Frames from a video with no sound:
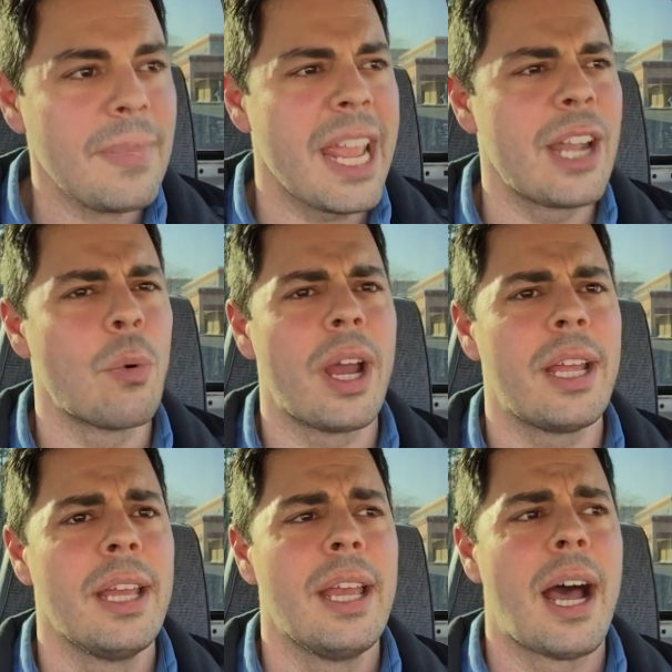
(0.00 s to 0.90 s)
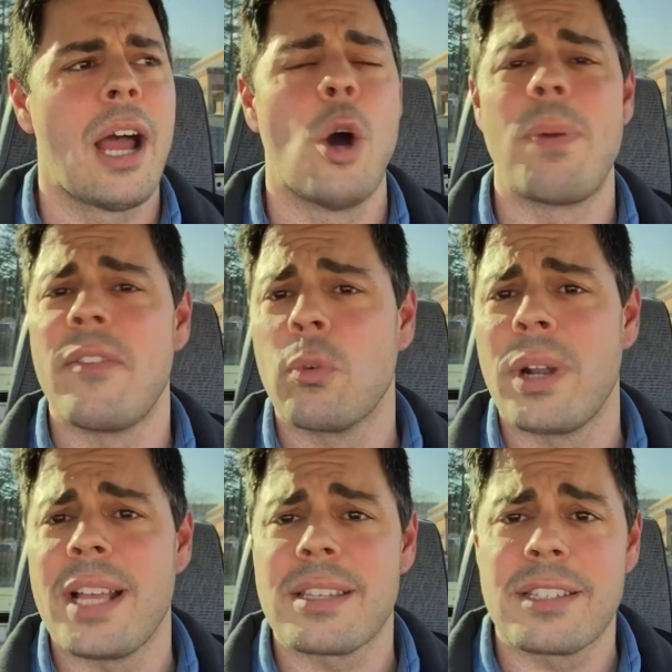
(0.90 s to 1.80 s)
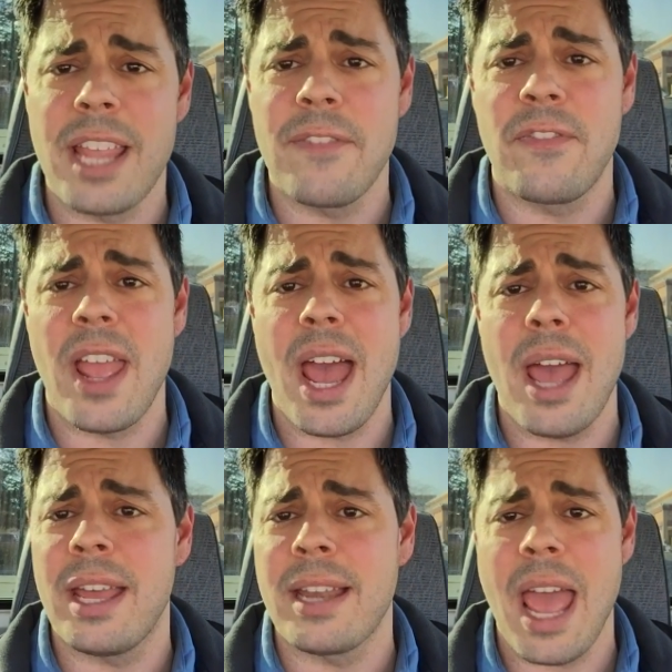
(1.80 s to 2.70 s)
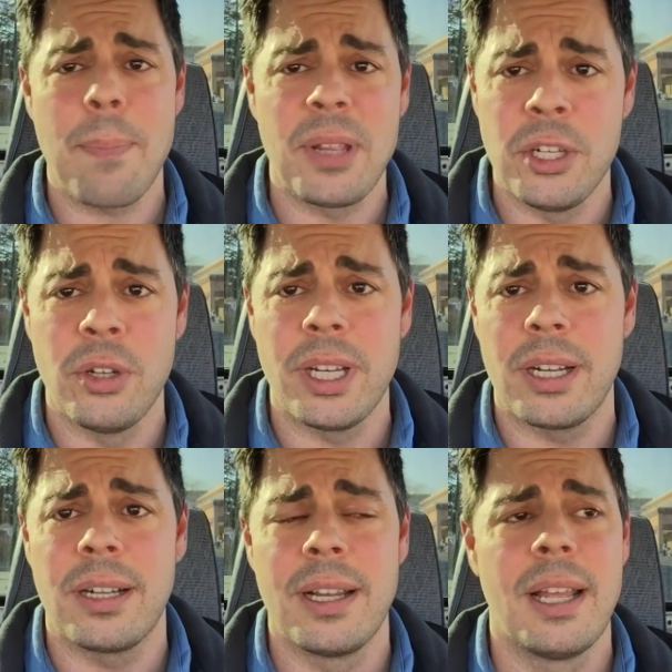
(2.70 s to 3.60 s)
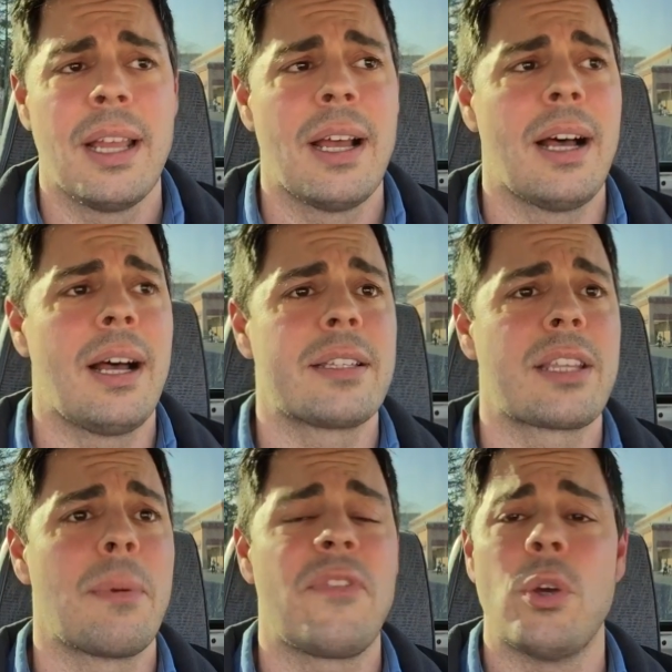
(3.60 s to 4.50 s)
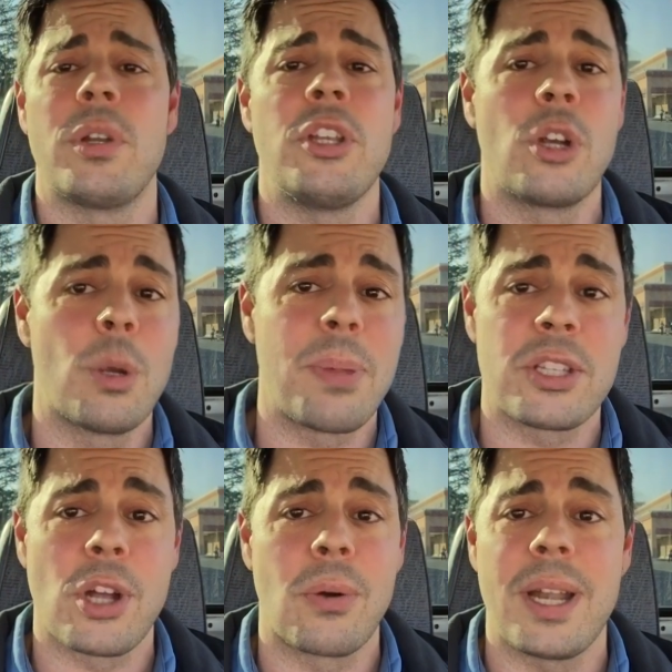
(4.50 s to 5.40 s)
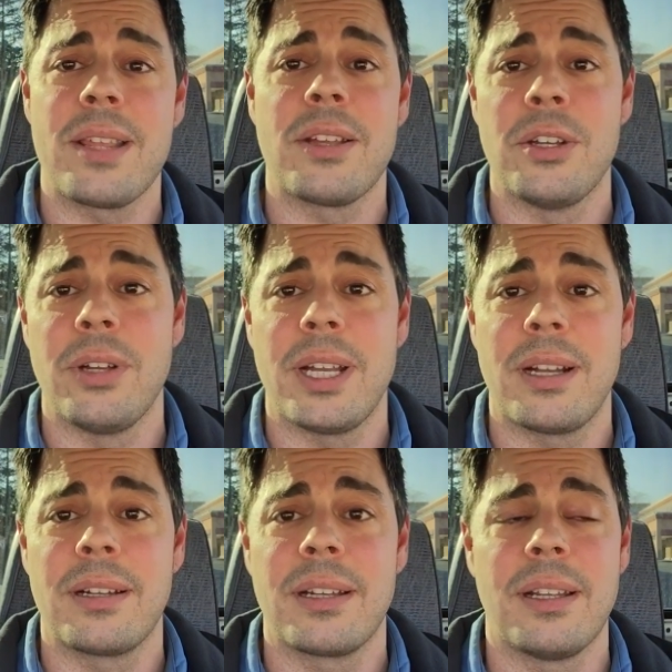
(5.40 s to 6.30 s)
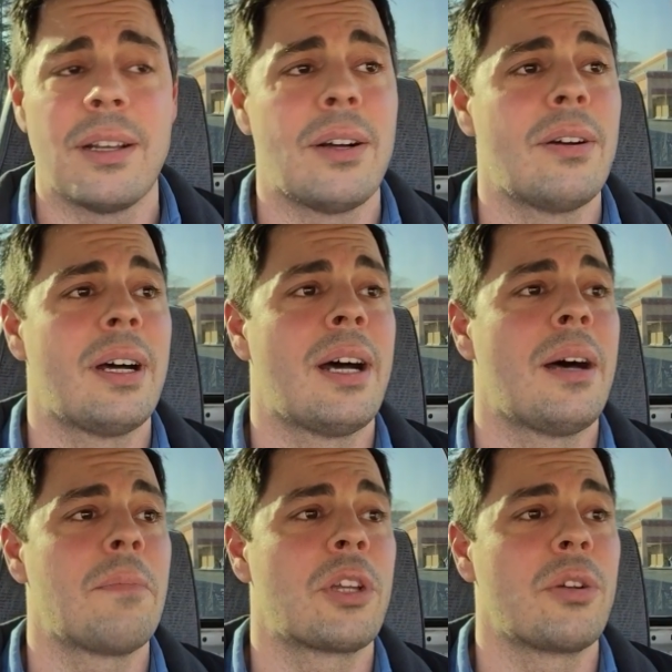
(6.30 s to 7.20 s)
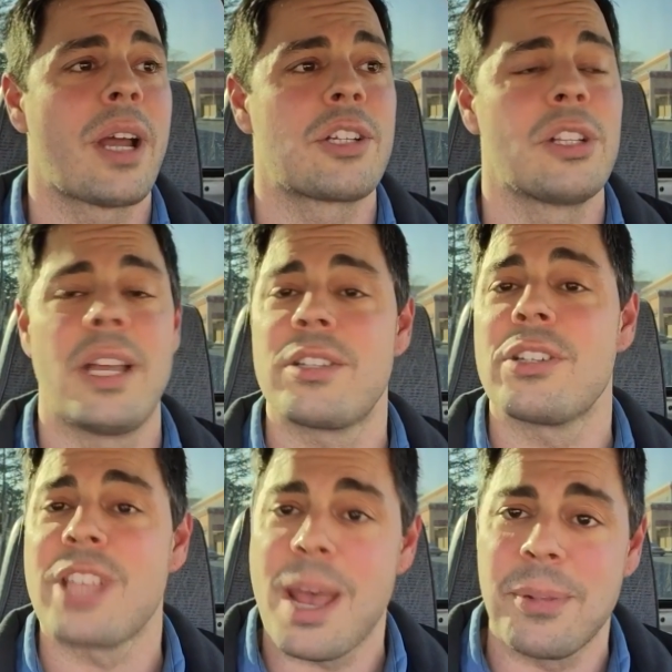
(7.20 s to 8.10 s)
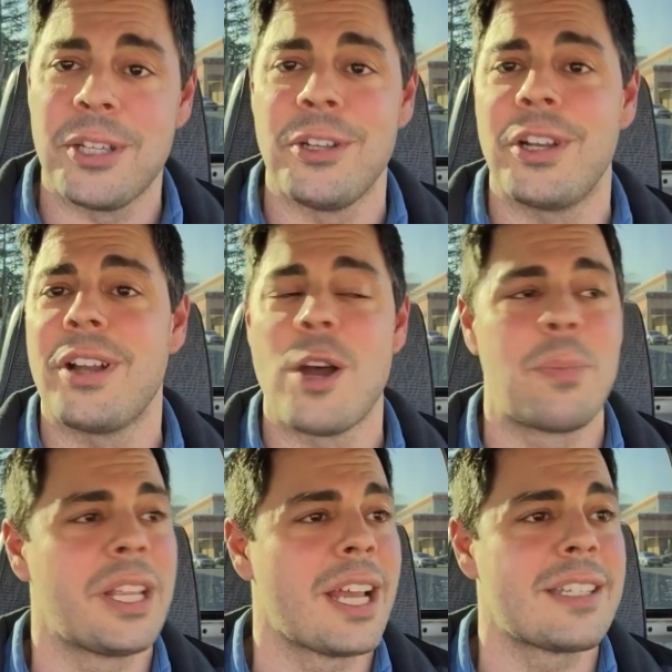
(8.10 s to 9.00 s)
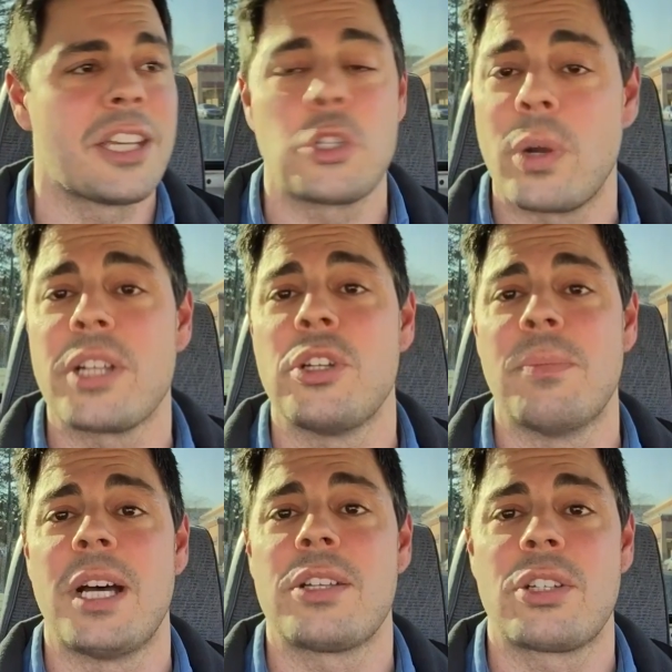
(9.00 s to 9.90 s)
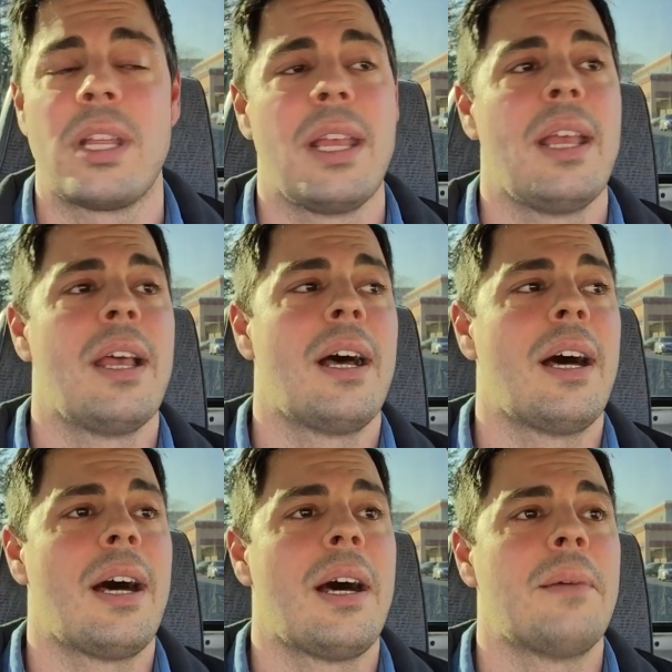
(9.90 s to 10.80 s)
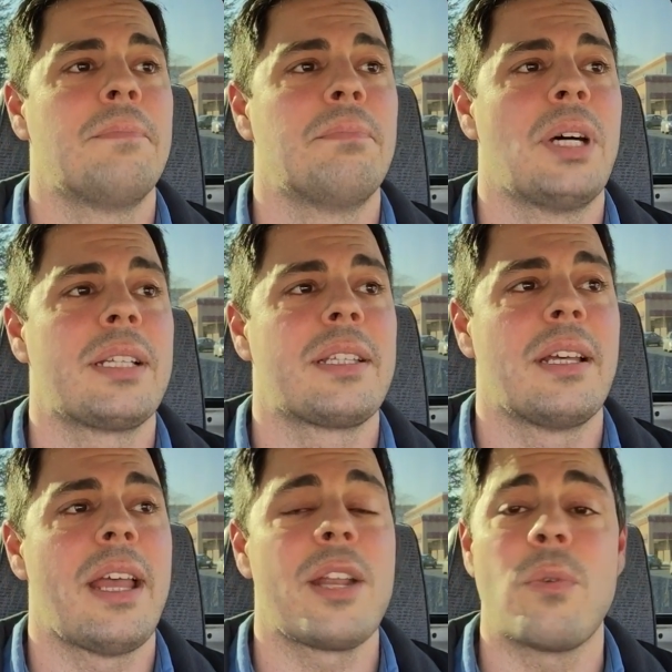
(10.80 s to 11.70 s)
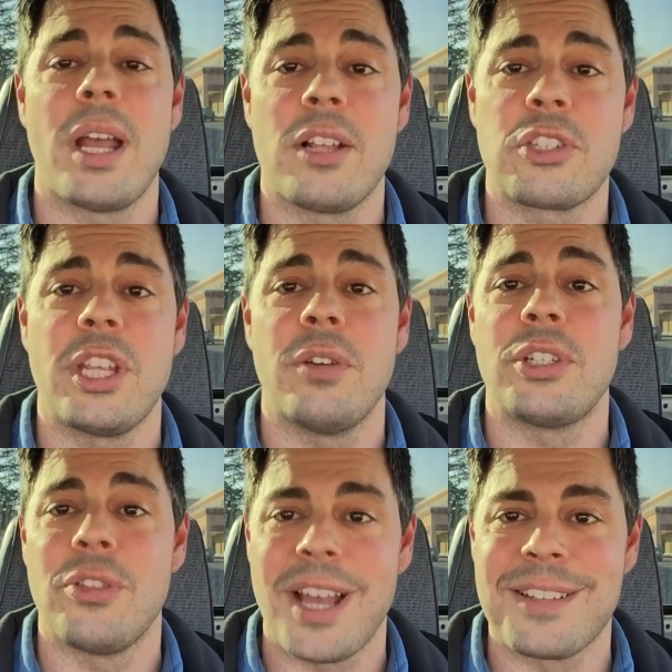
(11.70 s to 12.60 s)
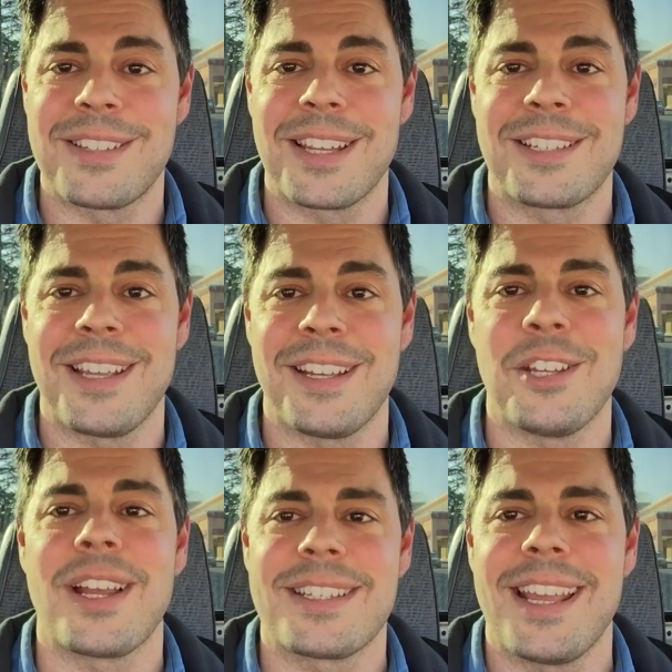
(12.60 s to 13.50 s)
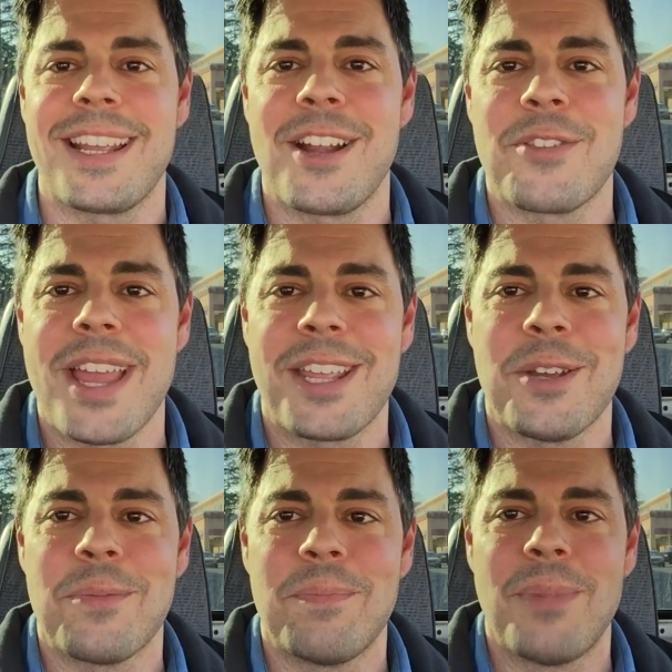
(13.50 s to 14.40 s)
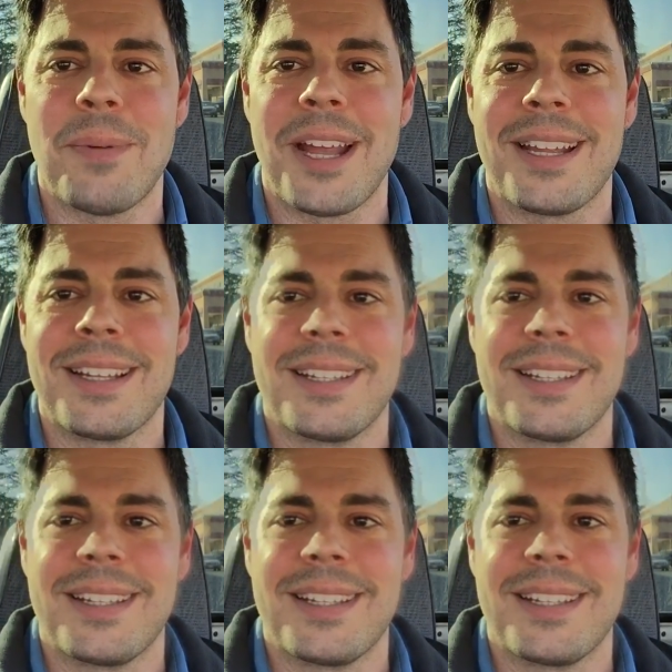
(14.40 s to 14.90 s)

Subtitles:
Anyway, I hope everyone has a safe and happy New Year. Some of you in Europe, it's already the New Year. Congratulations, Happy New Year. I hope you guys didn't drink too much. But anyway, I'll see you in 2016. You guys take care. Thank you. Bye-bye.